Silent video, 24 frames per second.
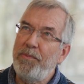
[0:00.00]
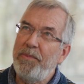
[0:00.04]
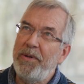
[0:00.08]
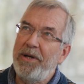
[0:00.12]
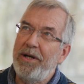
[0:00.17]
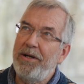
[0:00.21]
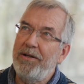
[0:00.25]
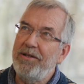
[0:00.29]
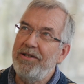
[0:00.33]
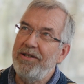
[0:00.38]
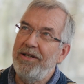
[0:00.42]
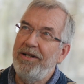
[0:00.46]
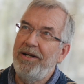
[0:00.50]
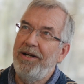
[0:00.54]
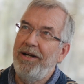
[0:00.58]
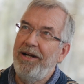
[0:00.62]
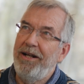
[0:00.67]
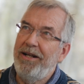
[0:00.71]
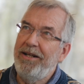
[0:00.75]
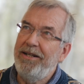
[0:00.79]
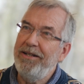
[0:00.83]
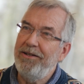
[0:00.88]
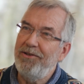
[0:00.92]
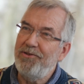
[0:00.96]
about
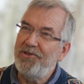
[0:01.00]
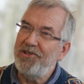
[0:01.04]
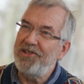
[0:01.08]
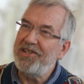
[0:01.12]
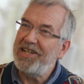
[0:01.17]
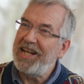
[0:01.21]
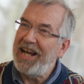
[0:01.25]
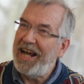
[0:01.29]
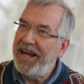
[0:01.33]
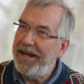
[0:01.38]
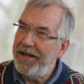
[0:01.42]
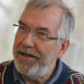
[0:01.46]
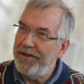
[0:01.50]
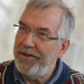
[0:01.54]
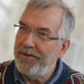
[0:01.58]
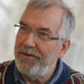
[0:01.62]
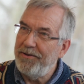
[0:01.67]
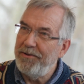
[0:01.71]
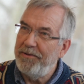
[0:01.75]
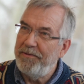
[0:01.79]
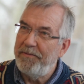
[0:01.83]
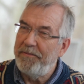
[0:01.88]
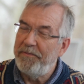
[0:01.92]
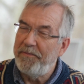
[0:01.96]
a little scale,
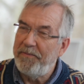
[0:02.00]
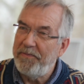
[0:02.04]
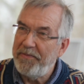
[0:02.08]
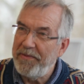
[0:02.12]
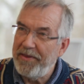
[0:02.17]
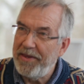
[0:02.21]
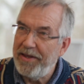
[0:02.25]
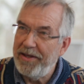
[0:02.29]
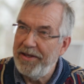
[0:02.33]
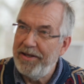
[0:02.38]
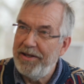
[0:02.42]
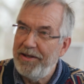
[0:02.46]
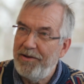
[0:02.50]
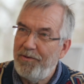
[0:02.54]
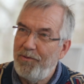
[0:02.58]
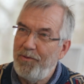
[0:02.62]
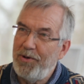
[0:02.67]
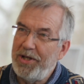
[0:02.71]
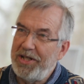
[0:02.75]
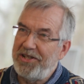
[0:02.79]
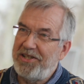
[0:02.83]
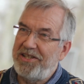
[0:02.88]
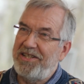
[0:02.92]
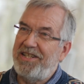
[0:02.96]

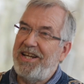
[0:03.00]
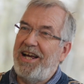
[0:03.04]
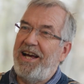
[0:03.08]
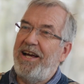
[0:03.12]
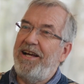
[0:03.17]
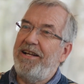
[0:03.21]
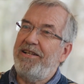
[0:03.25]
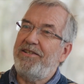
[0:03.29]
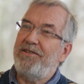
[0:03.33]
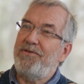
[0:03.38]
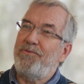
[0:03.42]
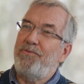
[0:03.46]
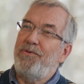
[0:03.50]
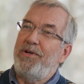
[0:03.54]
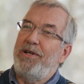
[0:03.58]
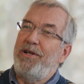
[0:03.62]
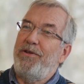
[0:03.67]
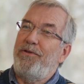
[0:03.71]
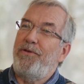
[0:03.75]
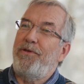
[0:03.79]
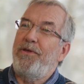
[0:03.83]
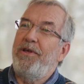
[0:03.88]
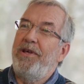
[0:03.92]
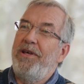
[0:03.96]
which starts
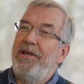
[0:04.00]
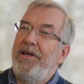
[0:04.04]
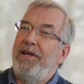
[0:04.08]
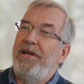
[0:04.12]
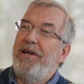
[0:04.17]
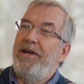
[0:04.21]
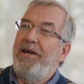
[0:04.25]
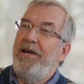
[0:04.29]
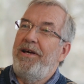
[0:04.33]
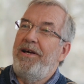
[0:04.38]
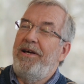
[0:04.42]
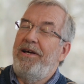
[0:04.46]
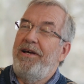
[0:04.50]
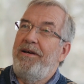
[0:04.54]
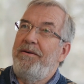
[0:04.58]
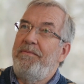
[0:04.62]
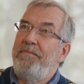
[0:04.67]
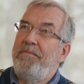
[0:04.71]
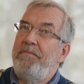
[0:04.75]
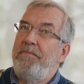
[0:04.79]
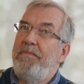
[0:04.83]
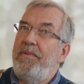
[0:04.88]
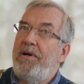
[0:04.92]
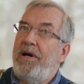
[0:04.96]
with
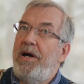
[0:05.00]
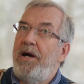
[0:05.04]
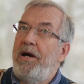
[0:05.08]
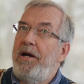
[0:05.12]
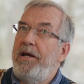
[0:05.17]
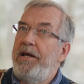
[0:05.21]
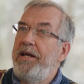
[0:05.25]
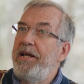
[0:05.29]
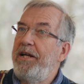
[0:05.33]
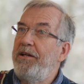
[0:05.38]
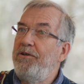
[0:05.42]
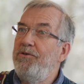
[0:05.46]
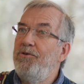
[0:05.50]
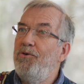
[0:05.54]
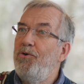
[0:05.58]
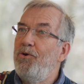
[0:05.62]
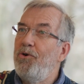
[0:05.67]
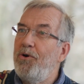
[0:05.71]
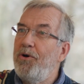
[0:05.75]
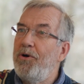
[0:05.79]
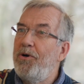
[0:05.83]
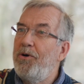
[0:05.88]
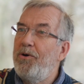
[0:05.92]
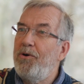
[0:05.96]
I
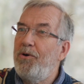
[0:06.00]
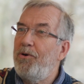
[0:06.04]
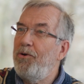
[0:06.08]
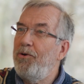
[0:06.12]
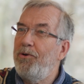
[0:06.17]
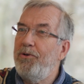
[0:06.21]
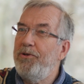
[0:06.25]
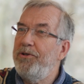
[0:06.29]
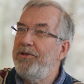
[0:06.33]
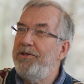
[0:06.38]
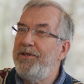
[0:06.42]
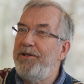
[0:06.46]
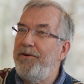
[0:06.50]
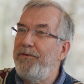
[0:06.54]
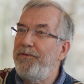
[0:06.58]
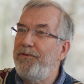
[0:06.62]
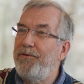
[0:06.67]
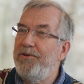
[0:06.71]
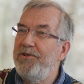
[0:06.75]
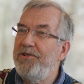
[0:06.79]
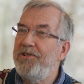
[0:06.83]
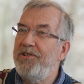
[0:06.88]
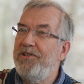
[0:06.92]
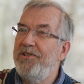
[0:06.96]
ignore all the
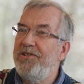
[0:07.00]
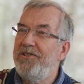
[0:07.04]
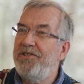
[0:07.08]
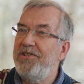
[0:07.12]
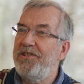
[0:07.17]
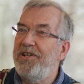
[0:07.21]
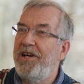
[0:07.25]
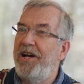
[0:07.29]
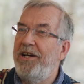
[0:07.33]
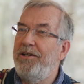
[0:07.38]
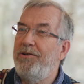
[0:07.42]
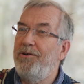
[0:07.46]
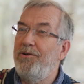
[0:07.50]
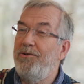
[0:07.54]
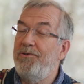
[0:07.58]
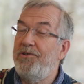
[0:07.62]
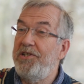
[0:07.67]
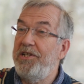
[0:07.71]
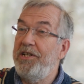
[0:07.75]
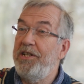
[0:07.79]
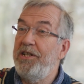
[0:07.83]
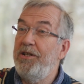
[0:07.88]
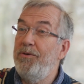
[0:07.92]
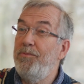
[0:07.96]
differences, I don't
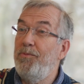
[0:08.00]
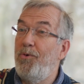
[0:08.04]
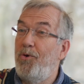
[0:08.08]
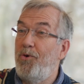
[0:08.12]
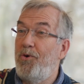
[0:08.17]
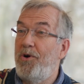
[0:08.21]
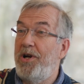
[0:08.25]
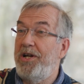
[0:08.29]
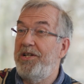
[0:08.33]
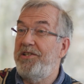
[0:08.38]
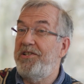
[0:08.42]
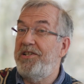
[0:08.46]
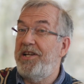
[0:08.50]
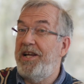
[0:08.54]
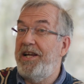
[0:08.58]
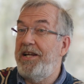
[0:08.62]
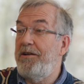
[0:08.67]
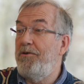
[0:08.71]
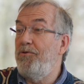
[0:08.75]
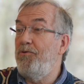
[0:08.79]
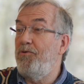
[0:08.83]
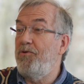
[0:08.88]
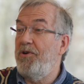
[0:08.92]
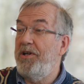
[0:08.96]
see them, or I
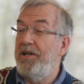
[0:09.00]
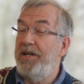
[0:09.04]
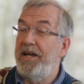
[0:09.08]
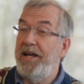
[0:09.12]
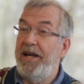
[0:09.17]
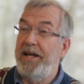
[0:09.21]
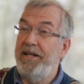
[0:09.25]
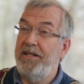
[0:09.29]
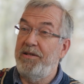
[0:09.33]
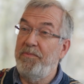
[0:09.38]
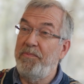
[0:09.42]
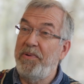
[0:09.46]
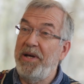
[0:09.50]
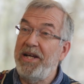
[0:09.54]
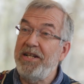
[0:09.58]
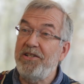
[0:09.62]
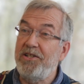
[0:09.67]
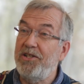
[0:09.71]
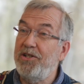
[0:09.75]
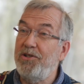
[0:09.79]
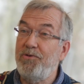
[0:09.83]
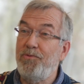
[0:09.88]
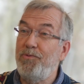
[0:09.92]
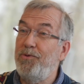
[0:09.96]
say, look, at the
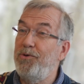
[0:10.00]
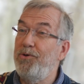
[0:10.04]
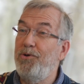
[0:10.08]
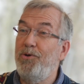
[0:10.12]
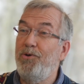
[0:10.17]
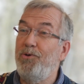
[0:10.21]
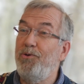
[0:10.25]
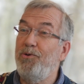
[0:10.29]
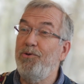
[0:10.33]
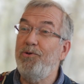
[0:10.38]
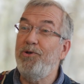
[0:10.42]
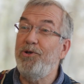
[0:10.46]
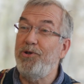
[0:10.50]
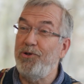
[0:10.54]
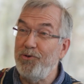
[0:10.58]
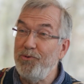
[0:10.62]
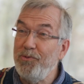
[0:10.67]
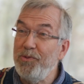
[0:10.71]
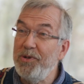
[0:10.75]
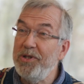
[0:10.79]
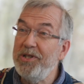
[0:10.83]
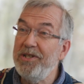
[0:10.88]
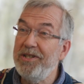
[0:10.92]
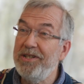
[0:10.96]
basis we're all
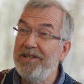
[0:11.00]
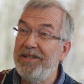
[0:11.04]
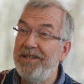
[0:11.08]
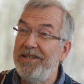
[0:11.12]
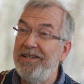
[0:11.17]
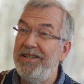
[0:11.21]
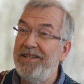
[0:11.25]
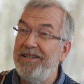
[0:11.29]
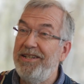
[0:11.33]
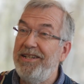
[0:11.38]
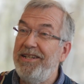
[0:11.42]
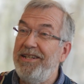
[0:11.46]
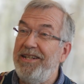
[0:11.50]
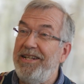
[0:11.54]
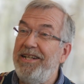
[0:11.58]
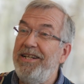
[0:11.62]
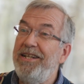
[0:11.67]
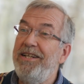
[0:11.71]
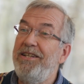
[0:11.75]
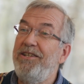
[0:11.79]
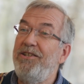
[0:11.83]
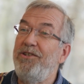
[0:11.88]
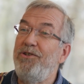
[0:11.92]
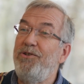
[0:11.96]
human.
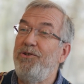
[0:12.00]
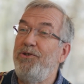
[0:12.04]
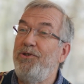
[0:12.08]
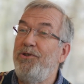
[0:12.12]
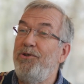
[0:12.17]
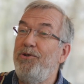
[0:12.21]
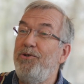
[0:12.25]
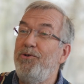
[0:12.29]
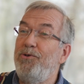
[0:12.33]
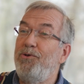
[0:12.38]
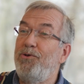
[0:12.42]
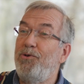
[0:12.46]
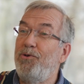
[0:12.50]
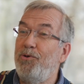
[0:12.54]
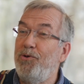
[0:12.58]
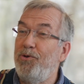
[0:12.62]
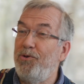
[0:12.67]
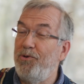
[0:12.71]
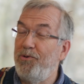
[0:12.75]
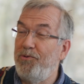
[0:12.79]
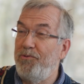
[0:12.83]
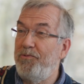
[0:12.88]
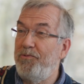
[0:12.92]
You could,